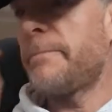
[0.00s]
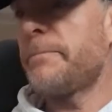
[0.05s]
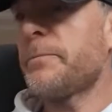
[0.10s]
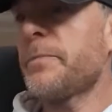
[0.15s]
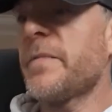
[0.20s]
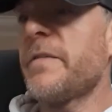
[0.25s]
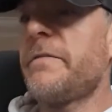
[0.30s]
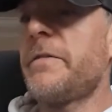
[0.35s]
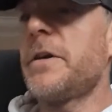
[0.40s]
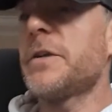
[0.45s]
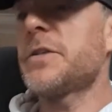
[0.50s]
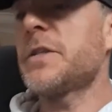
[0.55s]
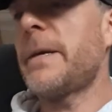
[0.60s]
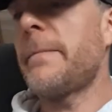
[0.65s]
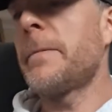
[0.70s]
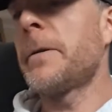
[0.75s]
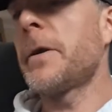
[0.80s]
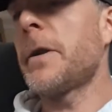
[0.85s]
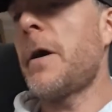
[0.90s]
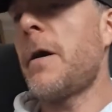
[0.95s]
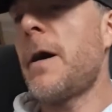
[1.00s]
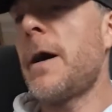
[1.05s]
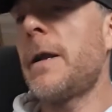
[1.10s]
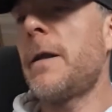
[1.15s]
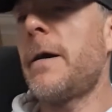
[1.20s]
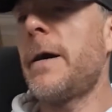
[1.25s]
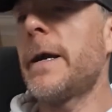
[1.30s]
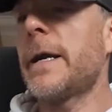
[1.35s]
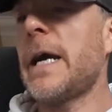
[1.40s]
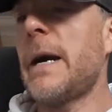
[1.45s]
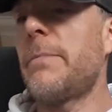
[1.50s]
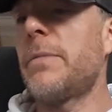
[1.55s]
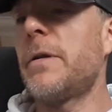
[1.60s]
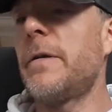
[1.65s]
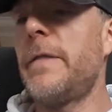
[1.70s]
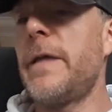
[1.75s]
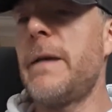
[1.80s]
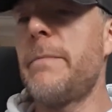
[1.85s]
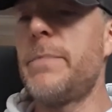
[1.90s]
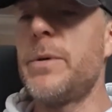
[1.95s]
First up, I'm going to highlight a couple
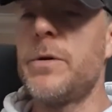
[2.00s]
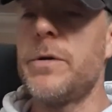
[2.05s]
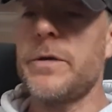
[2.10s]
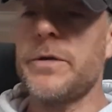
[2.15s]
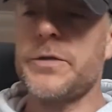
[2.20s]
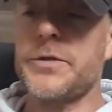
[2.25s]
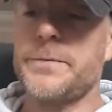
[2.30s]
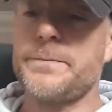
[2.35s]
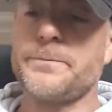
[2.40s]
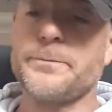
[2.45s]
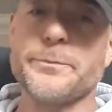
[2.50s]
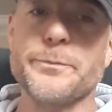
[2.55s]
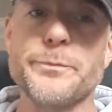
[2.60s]
of their books.